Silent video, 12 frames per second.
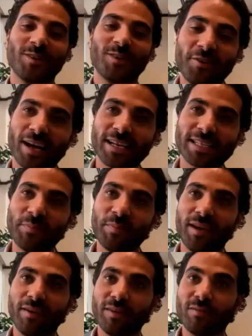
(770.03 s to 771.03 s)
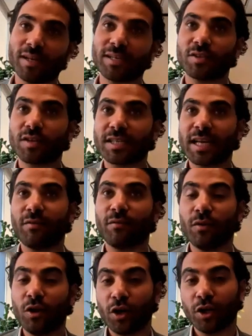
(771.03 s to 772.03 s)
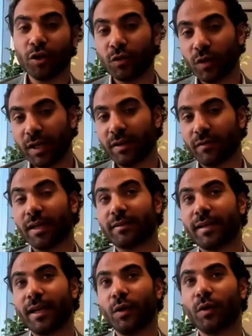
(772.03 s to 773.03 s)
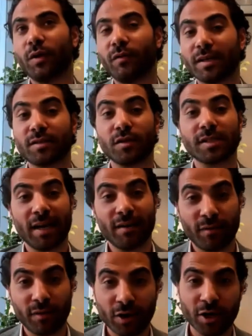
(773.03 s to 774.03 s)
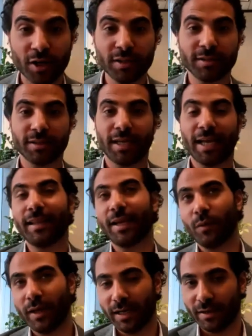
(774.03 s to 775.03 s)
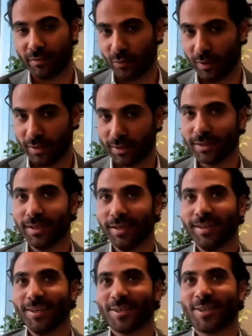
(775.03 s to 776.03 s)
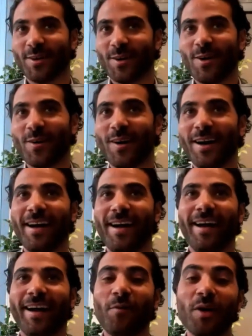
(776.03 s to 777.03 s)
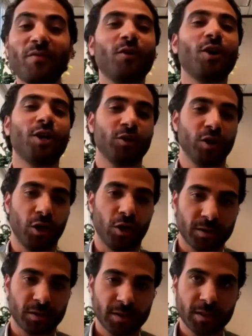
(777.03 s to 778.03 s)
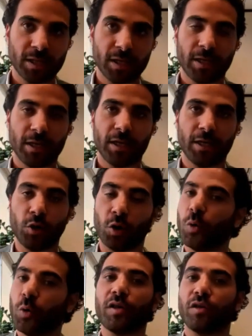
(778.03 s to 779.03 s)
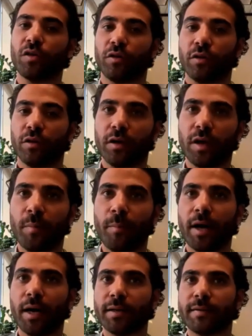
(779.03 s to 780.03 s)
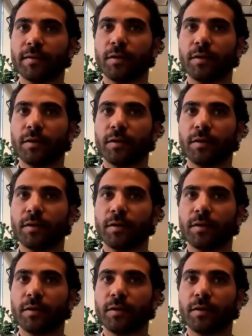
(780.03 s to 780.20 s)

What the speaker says: you're asking me if investors have learned to live. I'll tell you, investors have learned and they will live with it. So we've learned a lot, no question. But